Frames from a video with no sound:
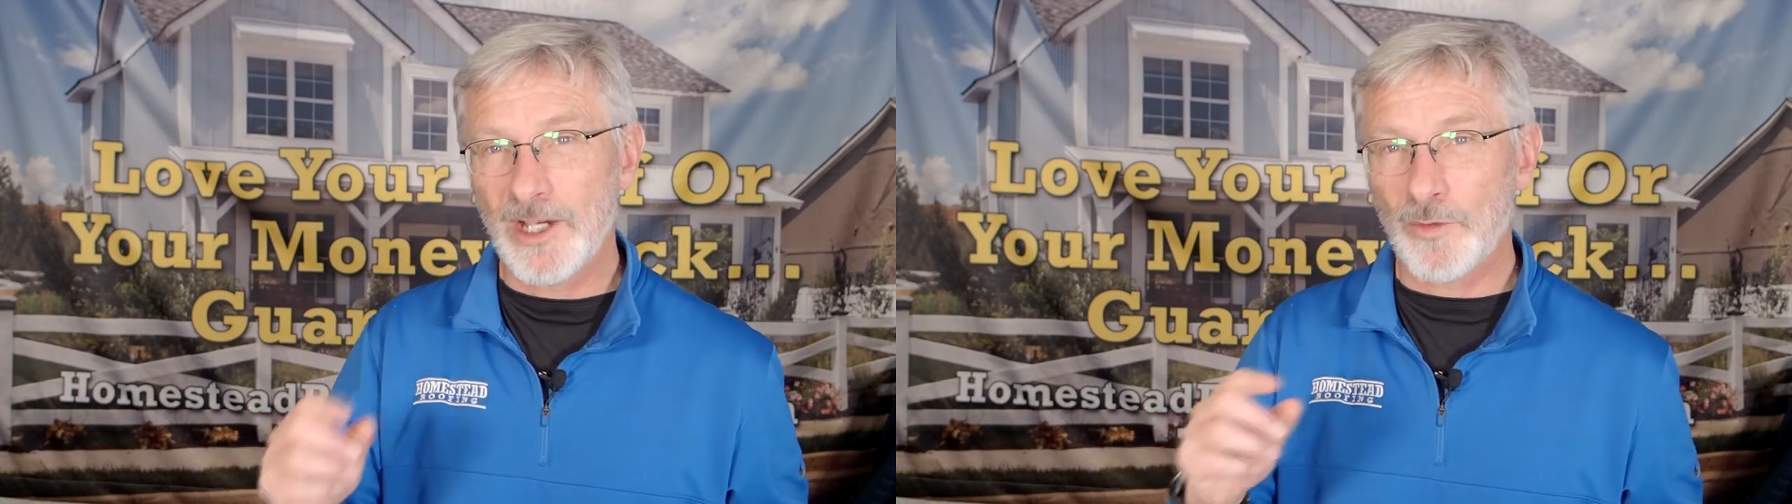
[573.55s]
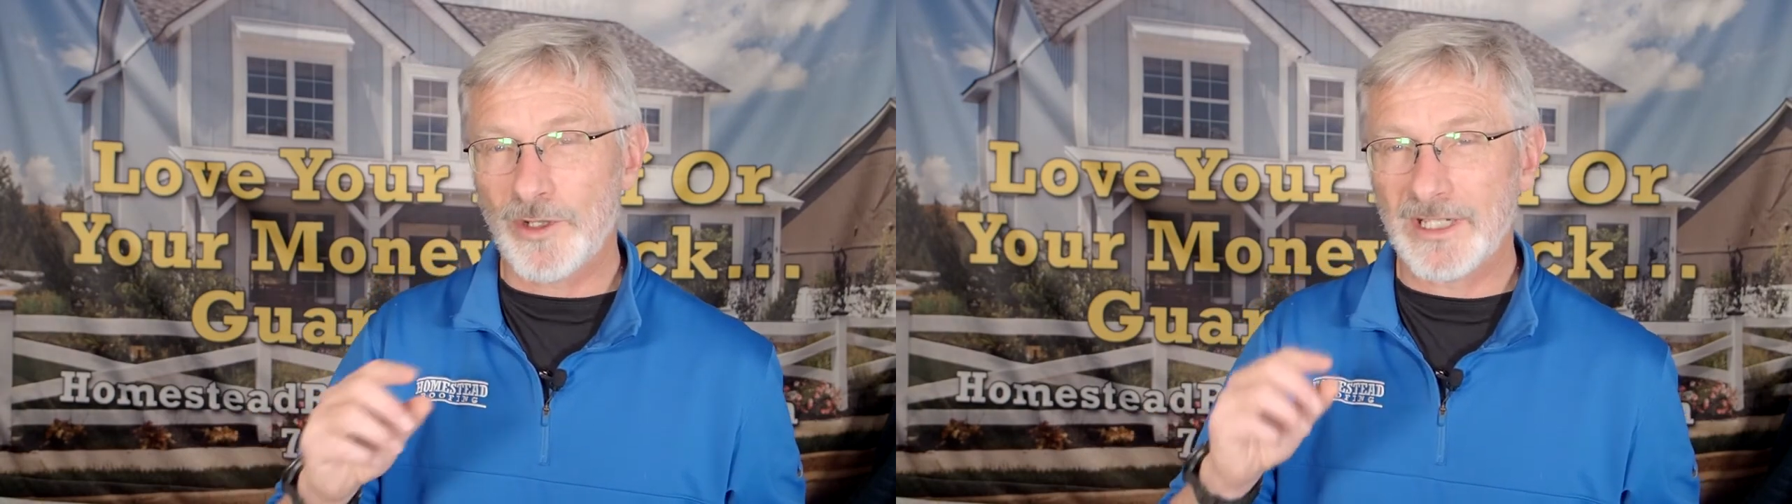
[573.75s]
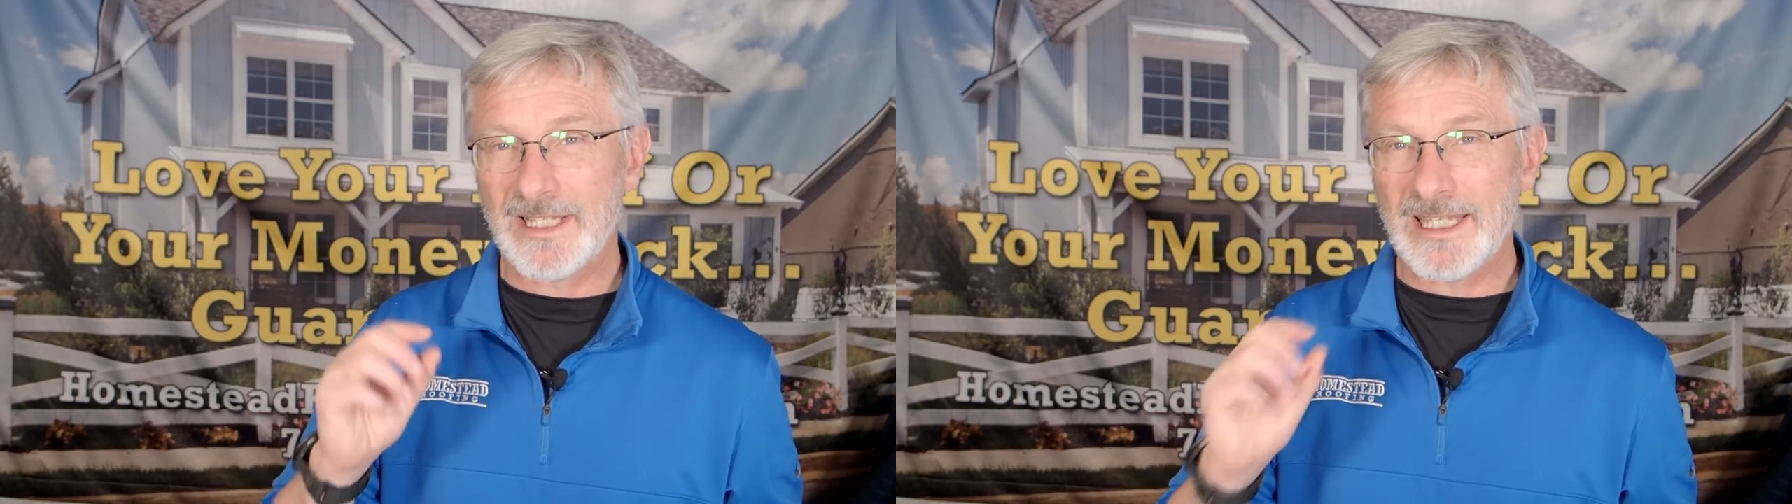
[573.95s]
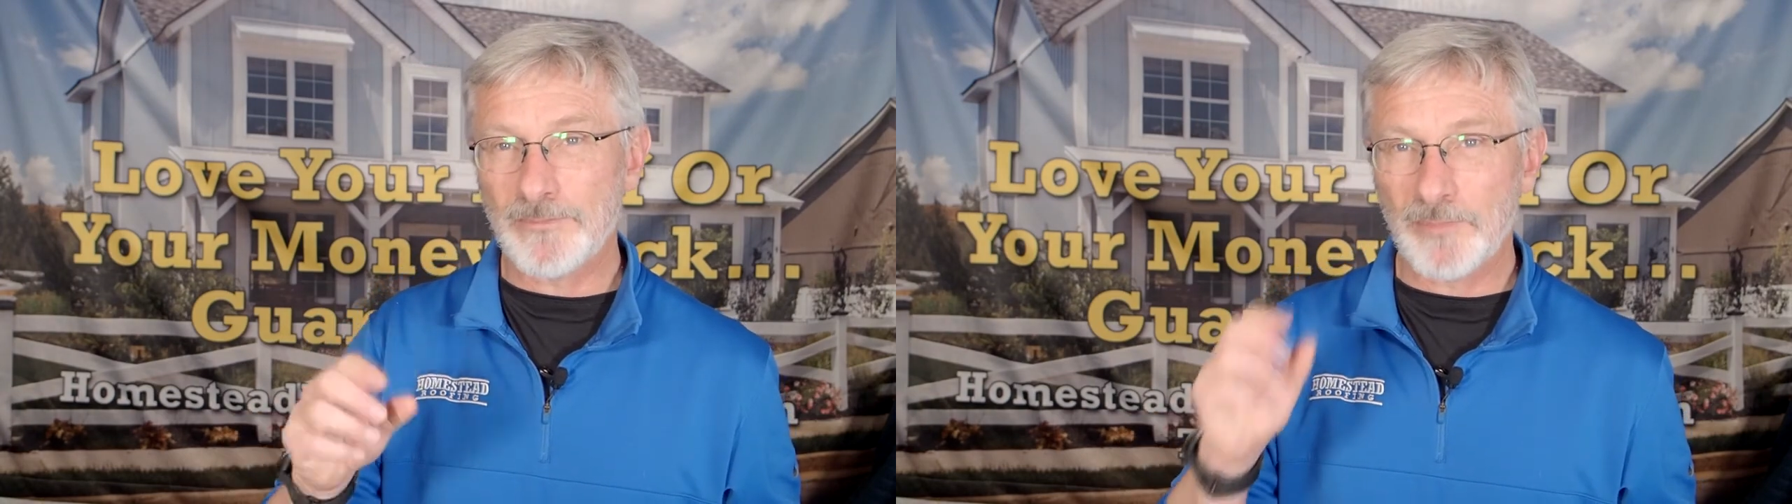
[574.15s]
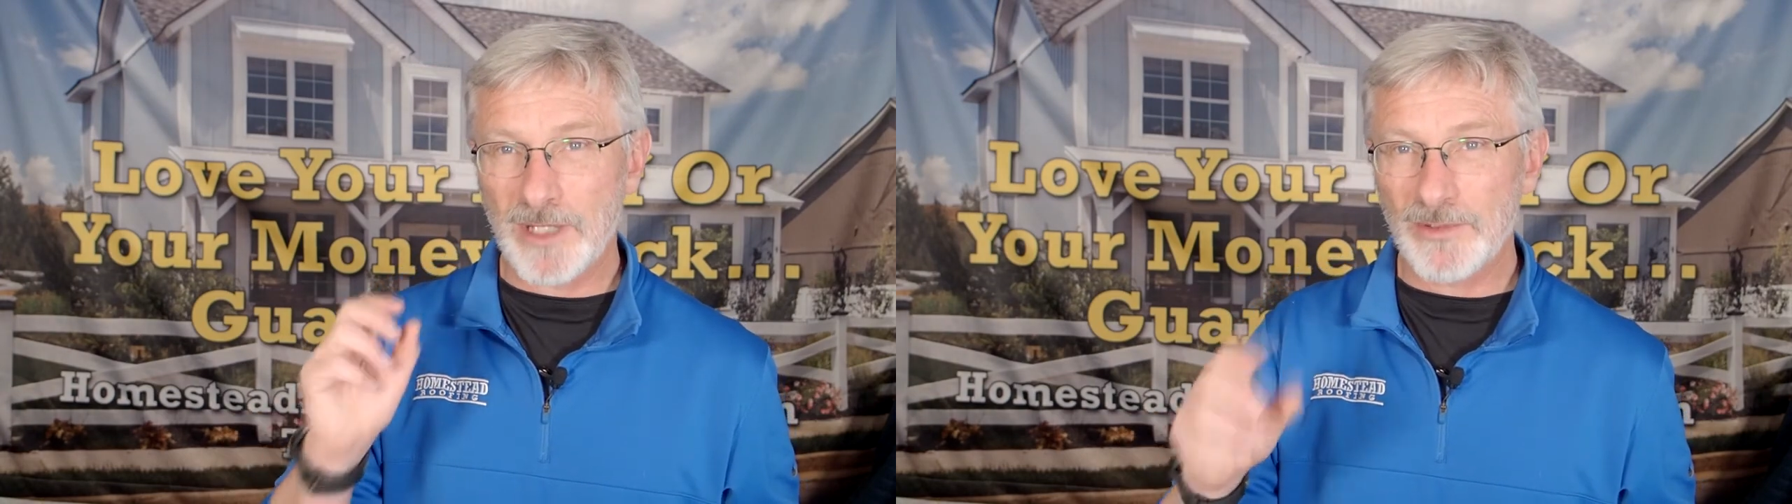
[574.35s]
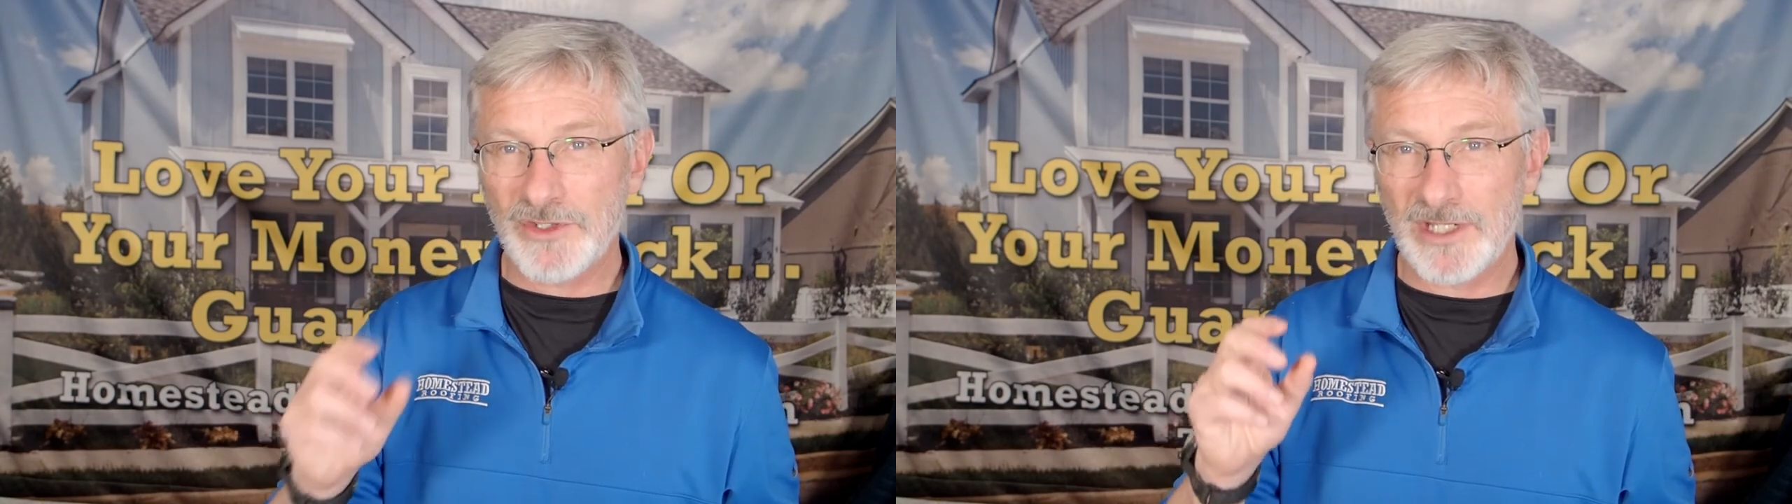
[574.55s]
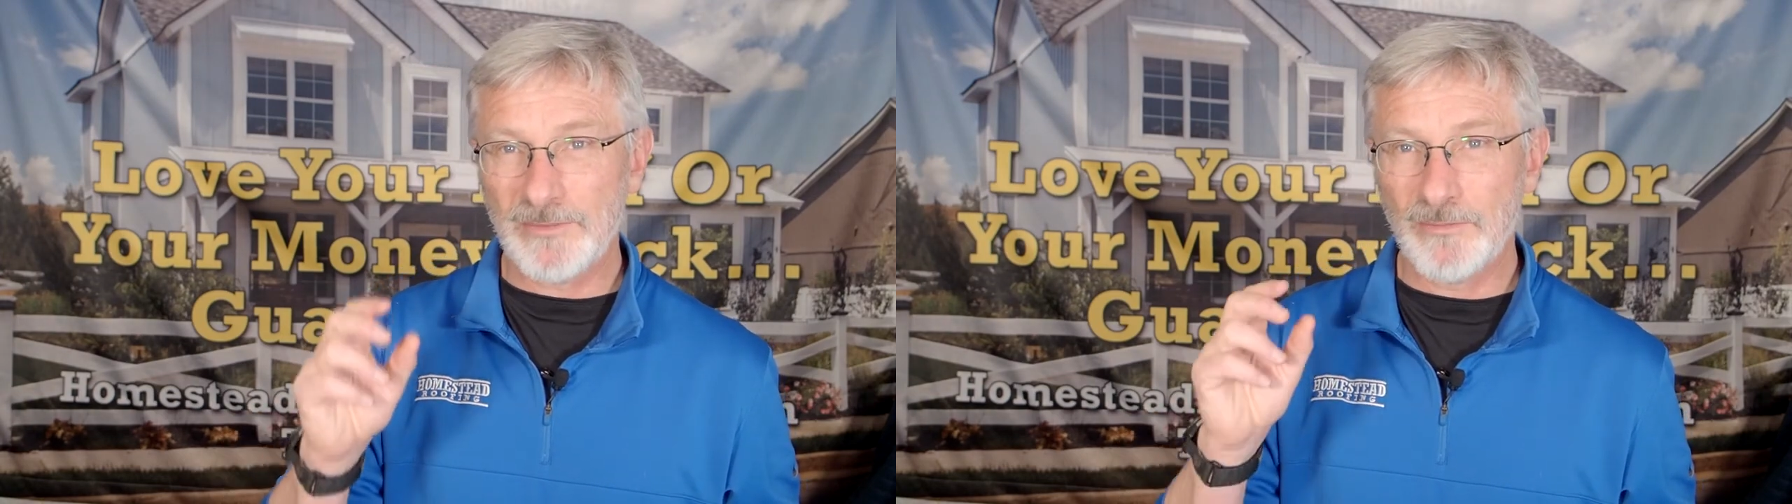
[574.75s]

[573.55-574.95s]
We're gonna keep publishing